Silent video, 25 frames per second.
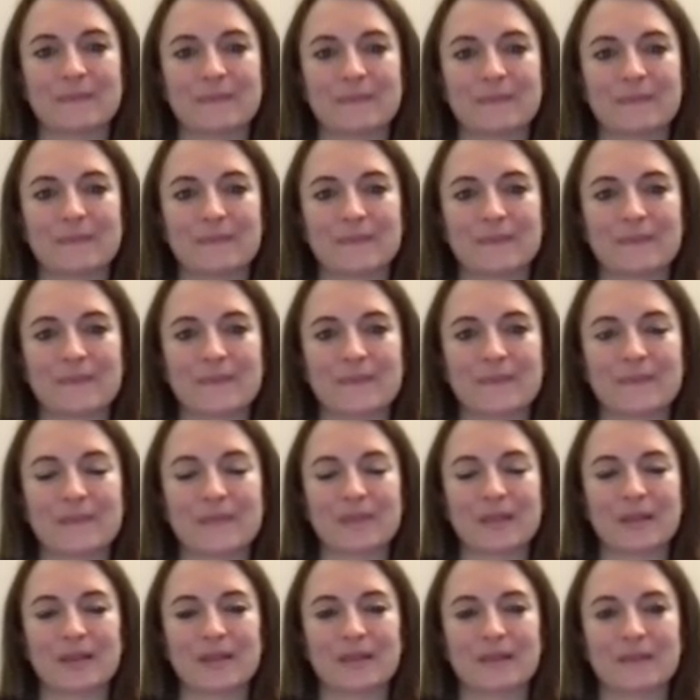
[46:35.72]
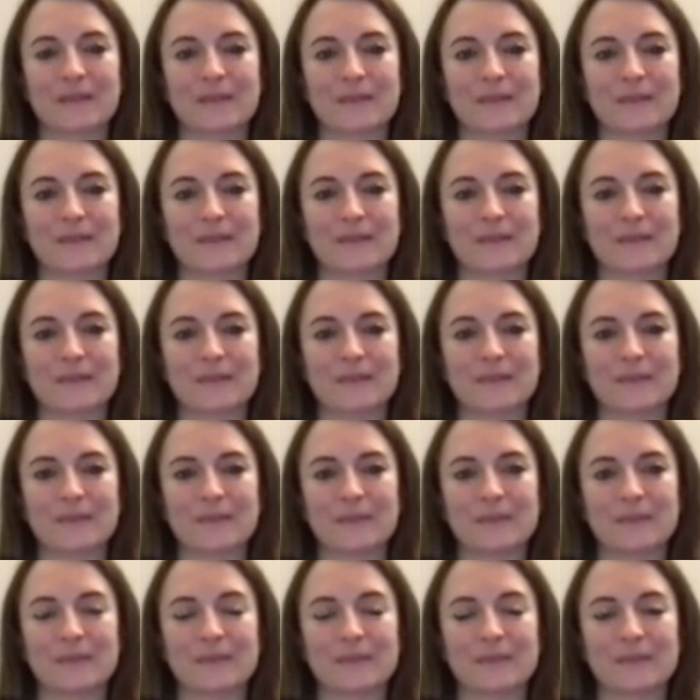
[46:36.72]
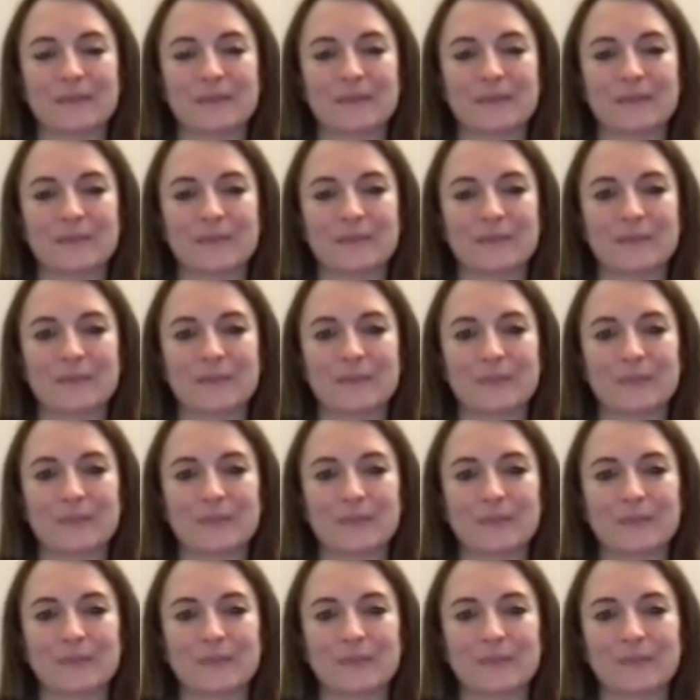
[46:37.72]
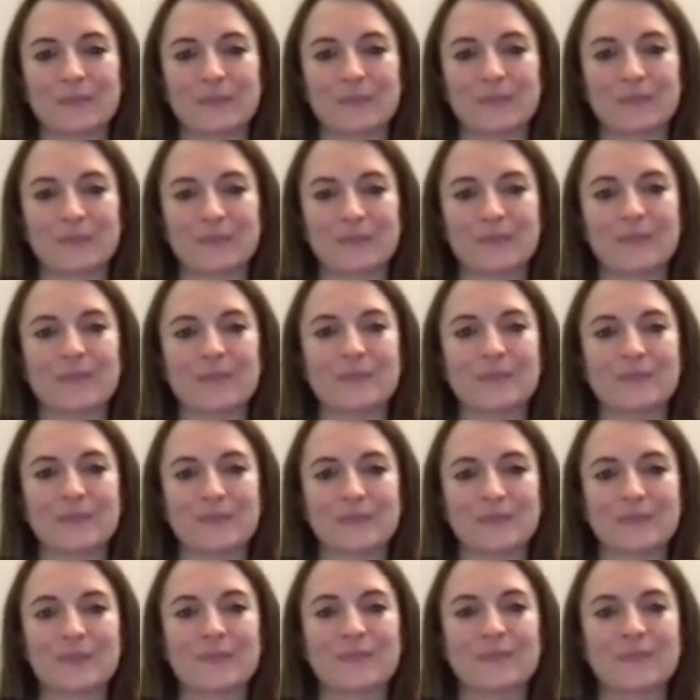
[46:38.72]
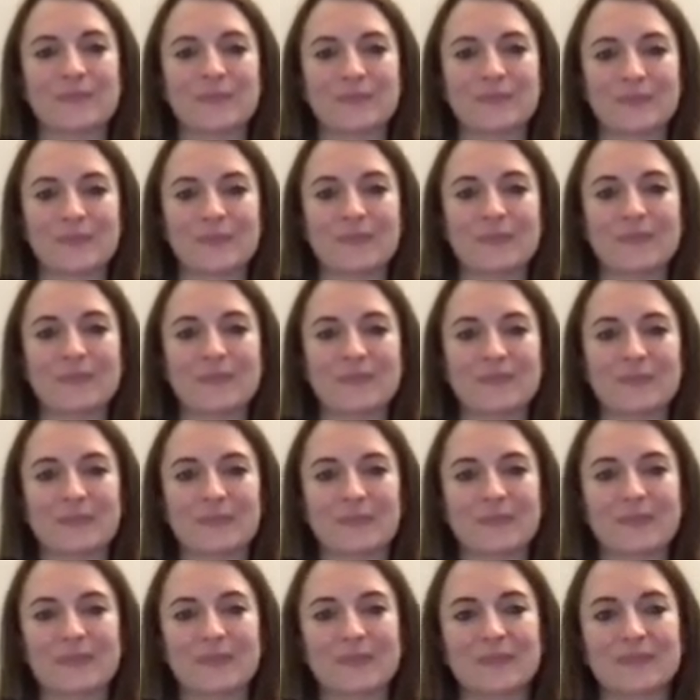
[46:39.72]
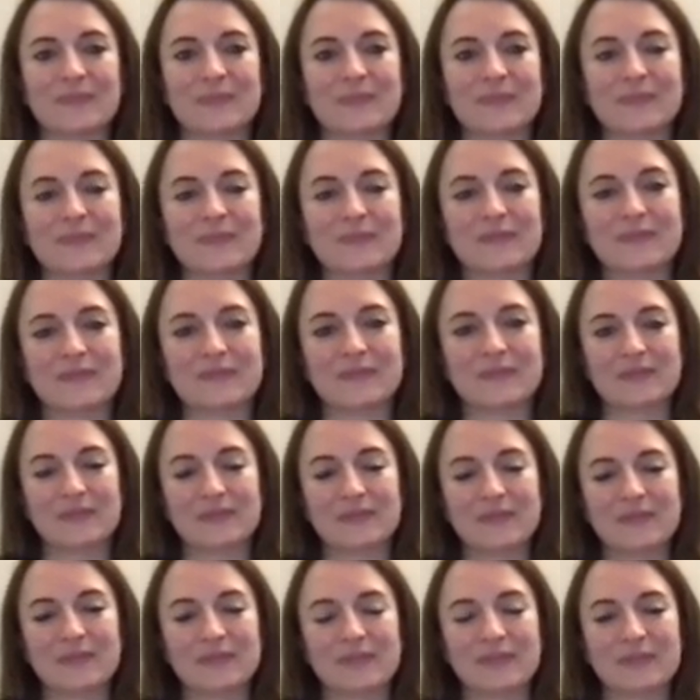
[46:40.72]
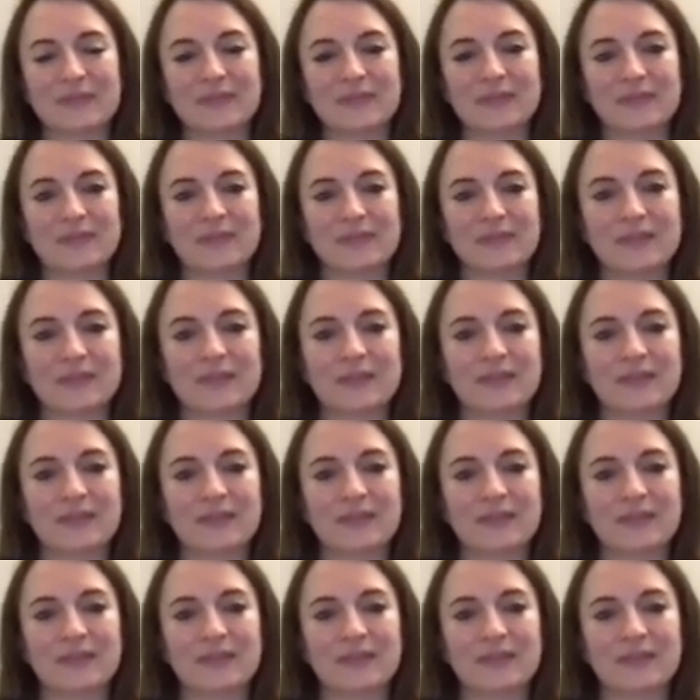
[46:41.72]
No words are spoken by the person on screen.